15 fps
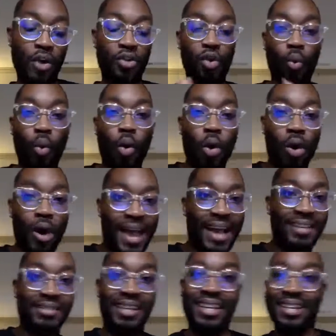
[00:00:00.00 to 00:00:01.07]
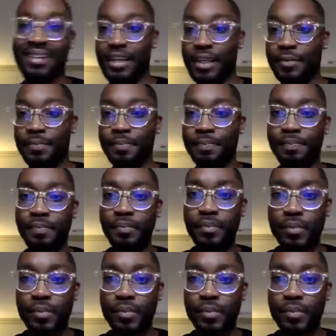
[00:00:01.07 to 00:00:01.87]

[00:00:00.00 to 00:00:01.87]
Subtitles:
or where the war has ended.